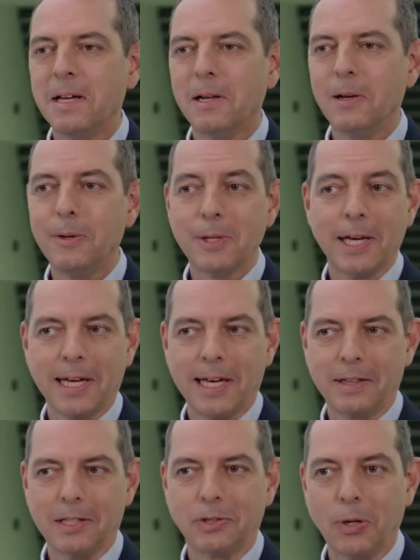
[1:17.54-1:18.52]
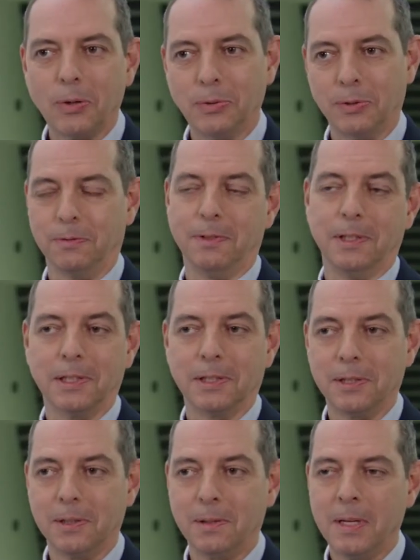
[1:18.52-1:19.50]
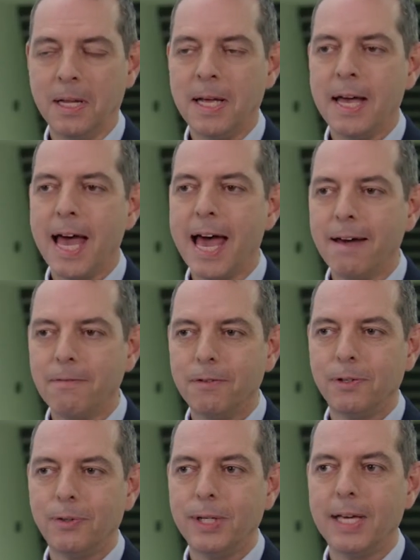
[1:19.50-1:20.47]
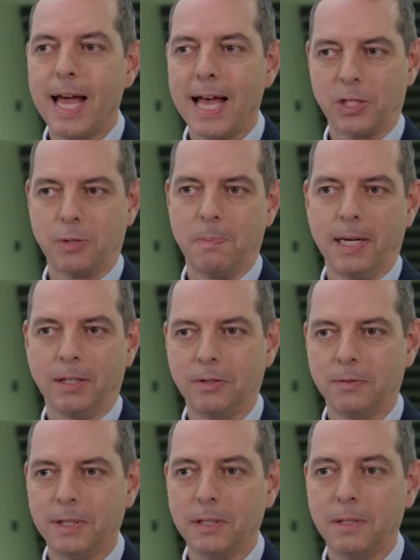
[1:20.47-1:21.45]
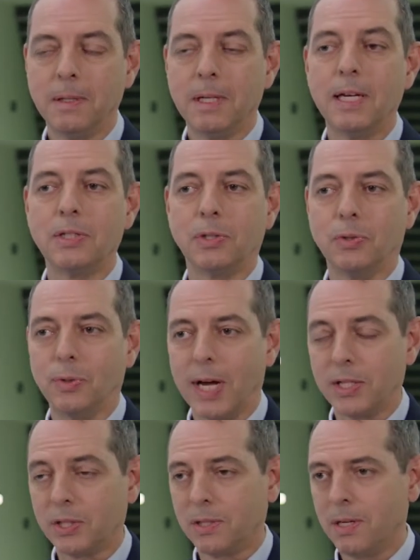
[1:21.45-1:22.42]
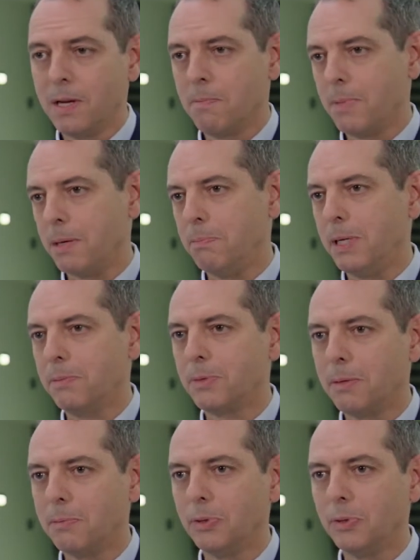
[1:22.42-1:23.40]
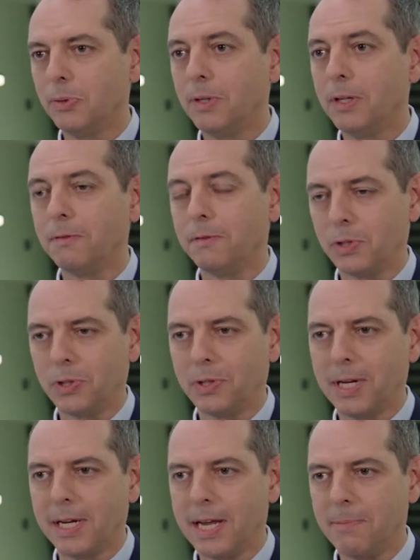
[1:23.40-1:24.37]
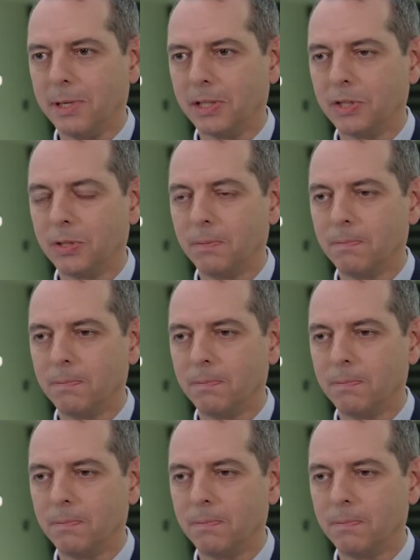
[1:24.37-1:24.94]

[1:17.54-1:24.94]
Looking at the total vehicle, every aspect of it is addressed by BMW Efficient Dynamics.